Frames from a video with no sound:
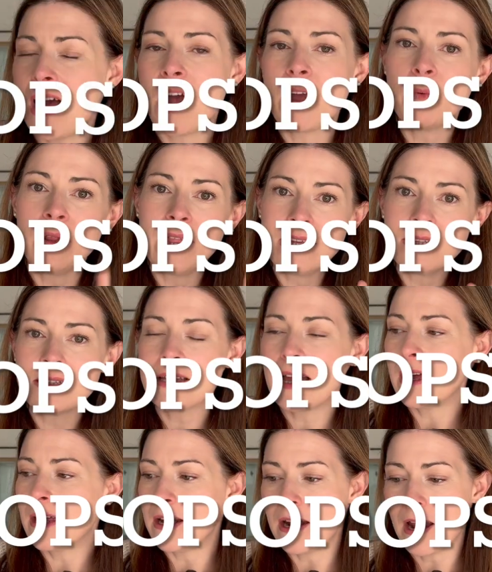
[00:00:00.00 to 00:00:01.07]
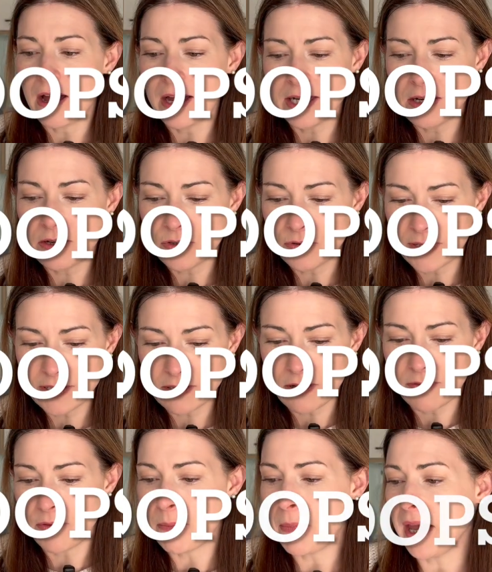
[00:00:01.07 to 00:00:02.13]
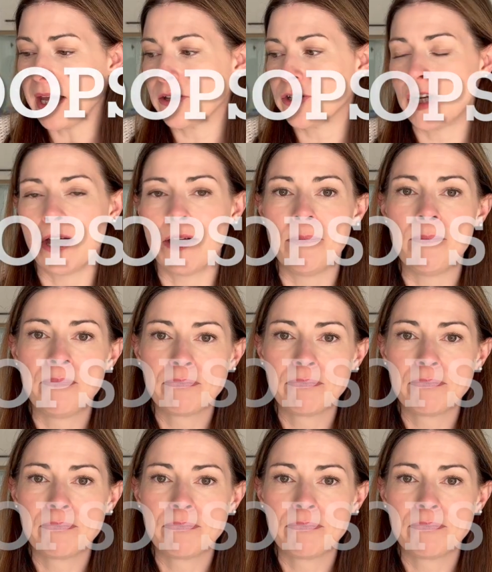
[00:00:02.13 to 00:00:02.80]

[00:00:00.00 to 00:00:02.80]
I will insert line drawings of the picture.